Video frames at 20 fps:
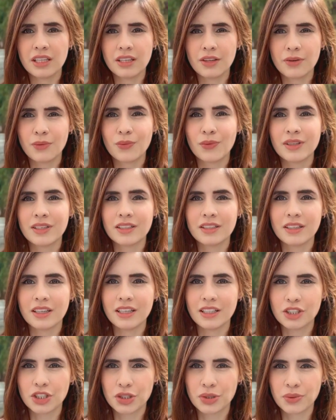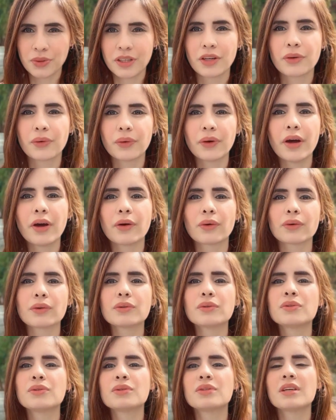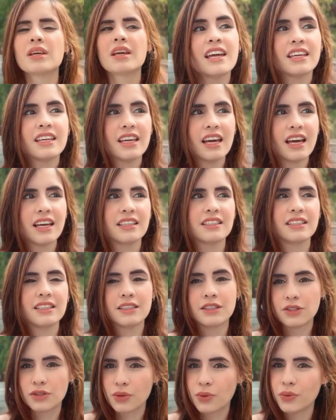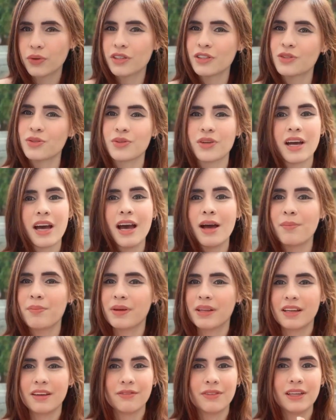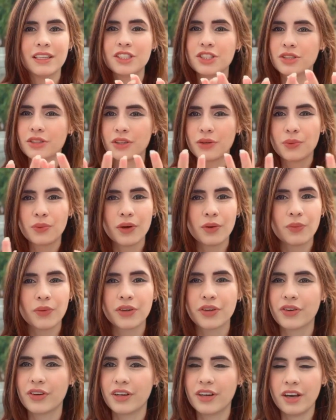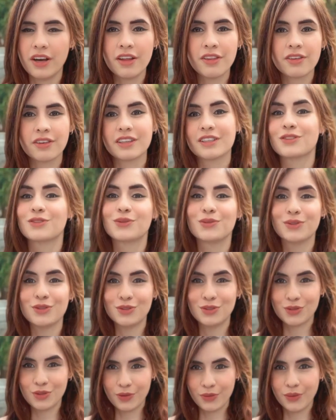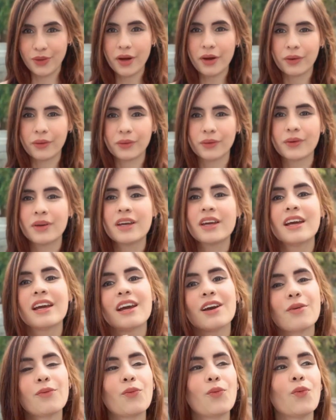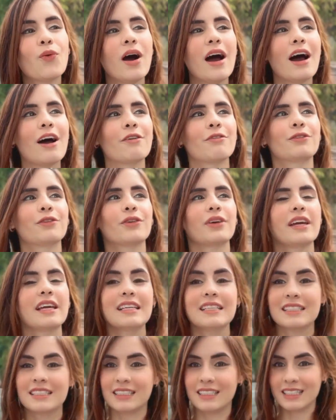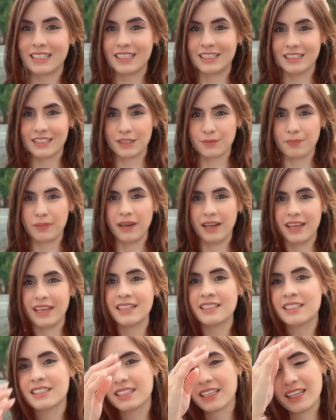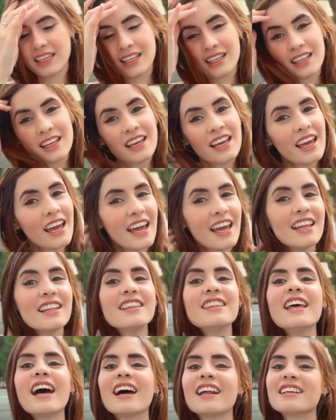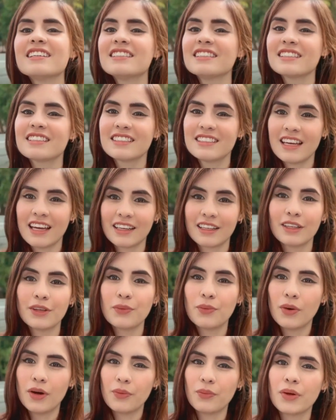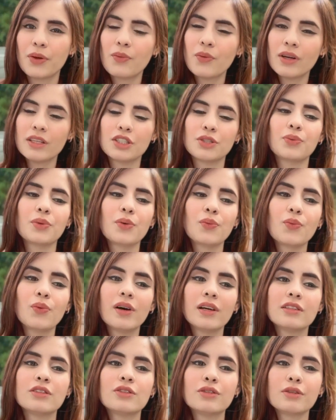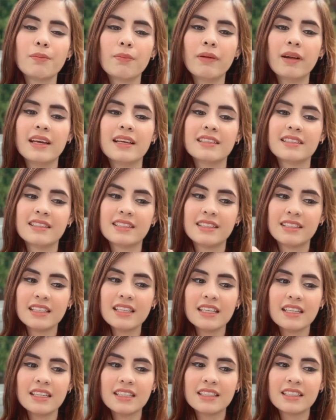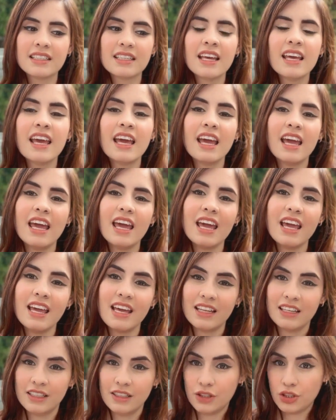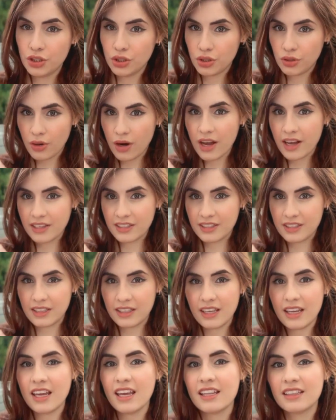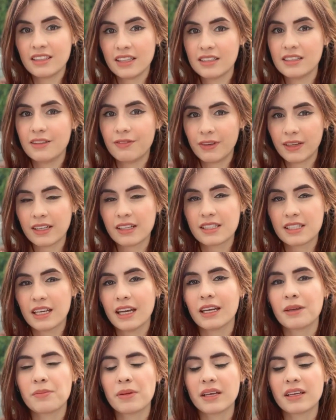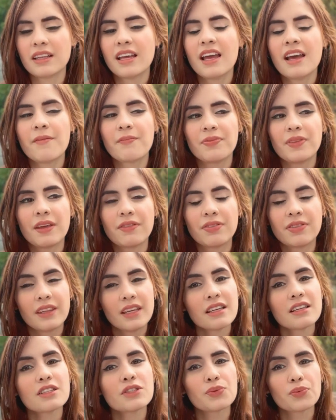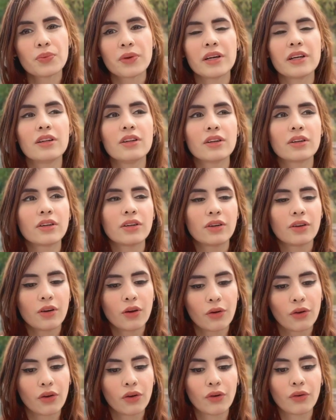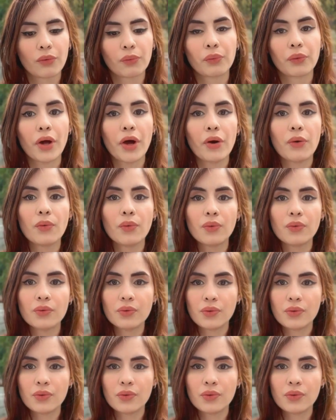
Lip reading: when a tree grows, yes, it's going to happen eventually, one way or another. It's going to grow after a seed is planted, and that is exactly what we want. We want to plant seeds and trust in the divine timing that things will grow,